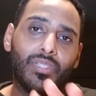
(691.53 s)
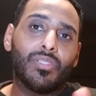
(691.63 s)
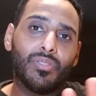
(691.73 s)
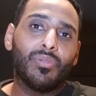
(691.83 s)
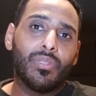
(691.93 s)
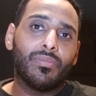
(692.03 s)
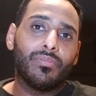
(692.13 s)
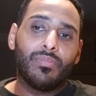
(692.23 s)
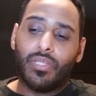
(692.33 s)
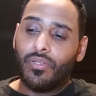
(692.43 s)
do
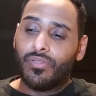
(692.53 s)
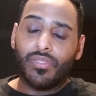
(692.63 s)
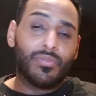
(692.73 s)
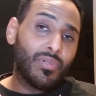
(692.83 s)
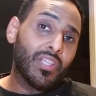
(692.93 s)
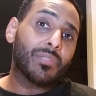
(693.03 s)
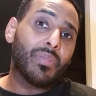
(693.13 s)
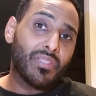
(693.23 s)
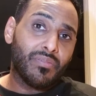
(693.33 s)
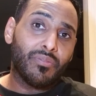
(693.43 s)
it, because it's really
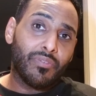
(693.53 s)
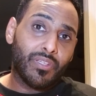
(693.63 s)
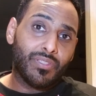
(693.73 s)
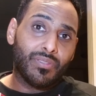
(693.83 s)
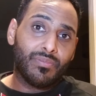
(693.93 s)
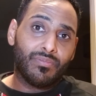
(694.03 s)
expensive to fix.